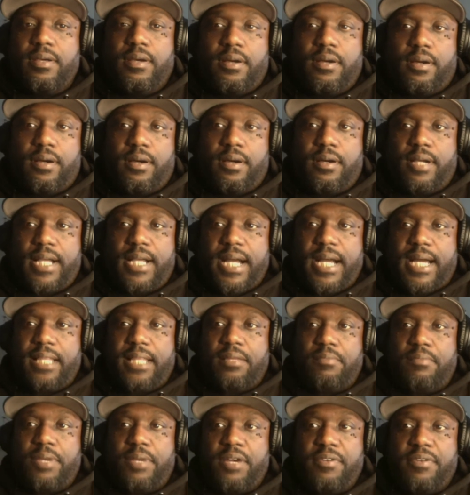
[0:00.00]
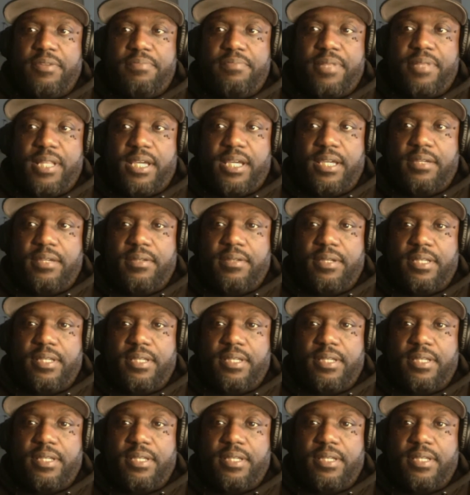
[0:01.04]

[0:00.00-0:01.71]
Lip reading: Kyler Murray played